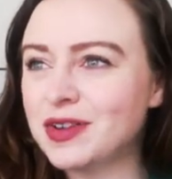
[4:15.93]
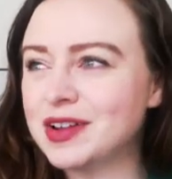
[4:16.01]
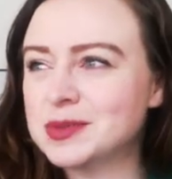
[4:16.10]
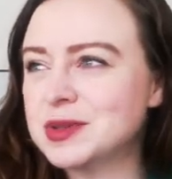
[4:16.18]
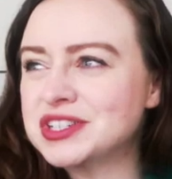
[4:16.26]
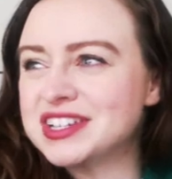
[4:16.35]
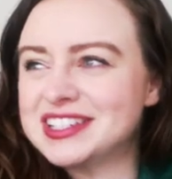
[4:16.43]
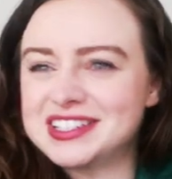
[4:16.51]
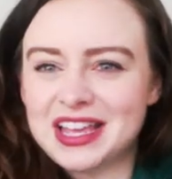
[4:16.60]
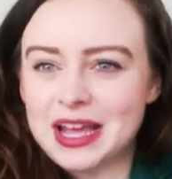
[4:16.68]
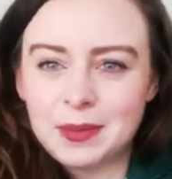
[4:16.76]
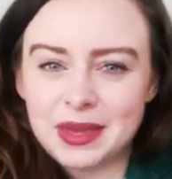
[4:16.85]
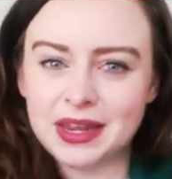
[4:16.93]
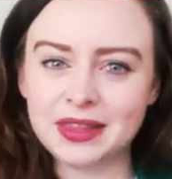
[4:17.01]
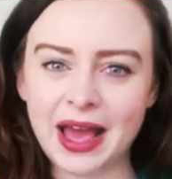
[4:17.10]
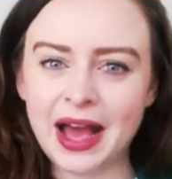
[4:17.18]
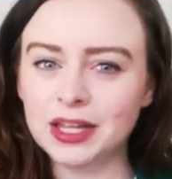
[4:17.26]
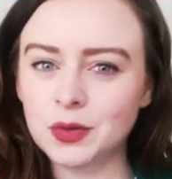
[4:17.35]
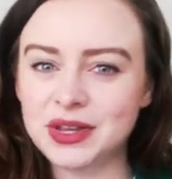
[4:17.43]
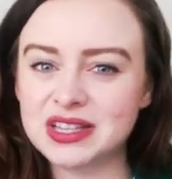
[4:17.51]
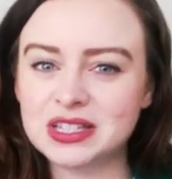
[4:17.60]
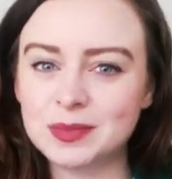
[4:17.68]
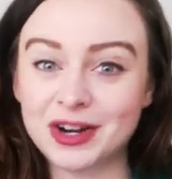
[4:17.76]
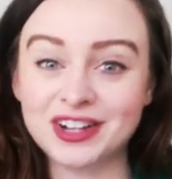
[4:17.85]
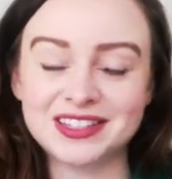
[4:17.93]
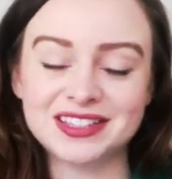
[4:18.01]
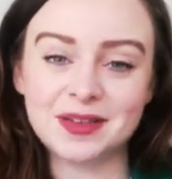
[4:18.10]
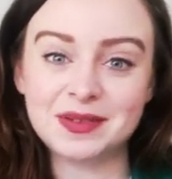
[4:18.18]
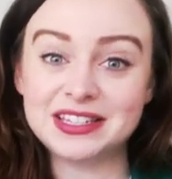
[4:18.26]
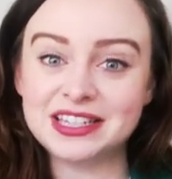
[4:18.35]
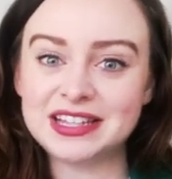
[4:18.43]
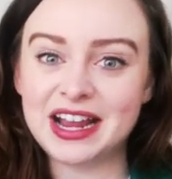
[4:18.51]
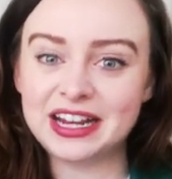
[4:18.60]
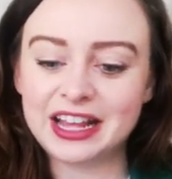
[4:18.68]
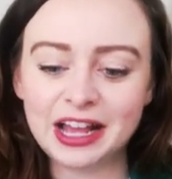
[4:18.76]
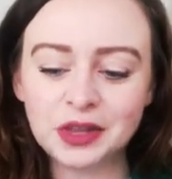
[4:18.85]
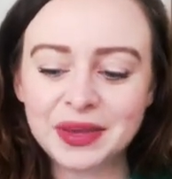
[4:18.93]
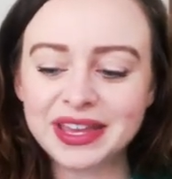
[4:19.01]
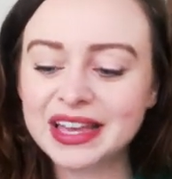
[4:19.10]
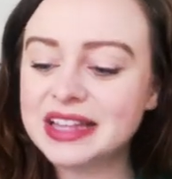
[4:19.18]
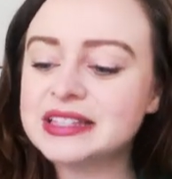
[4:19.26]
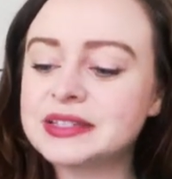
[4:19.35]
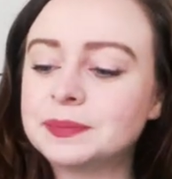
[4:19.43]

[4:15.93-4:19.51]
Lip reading: especially because like I'm getting in the Halloween spirit since I've been designing Halloween kits.